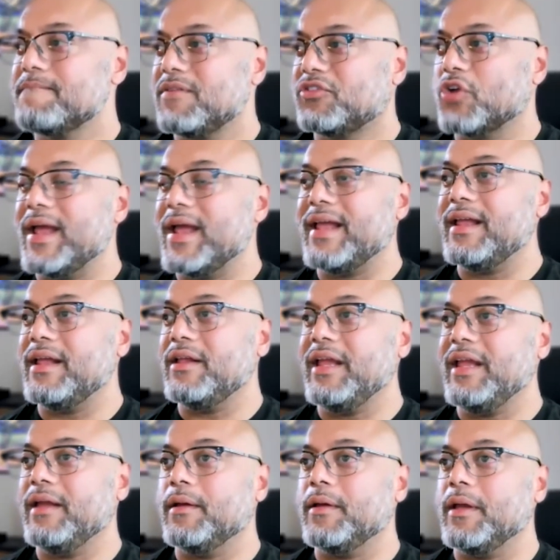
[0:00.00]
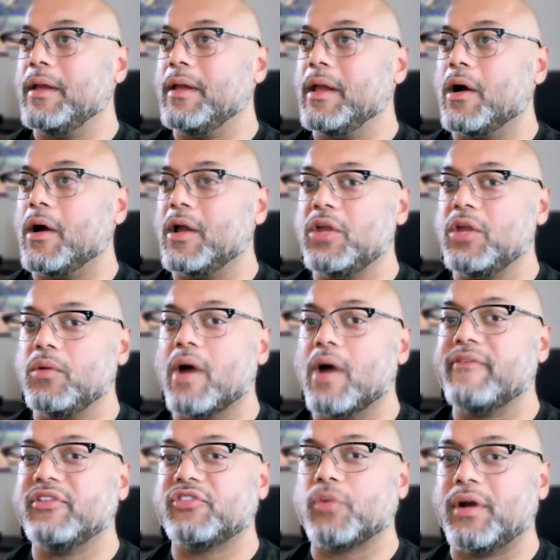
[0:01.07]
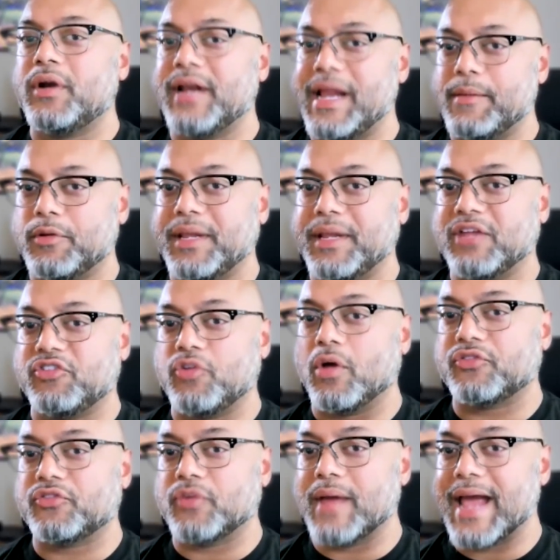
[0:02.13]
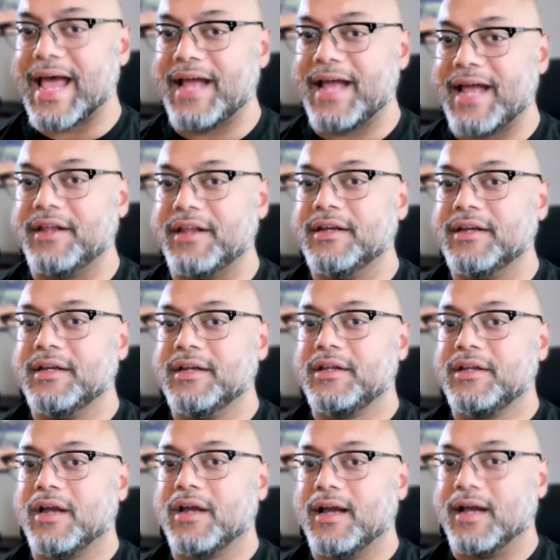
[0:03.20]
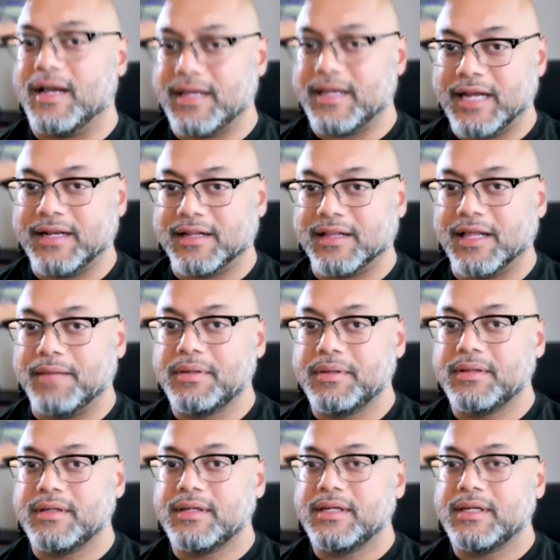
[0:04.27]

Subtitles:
So you obviously were enabled because you also had a gun club,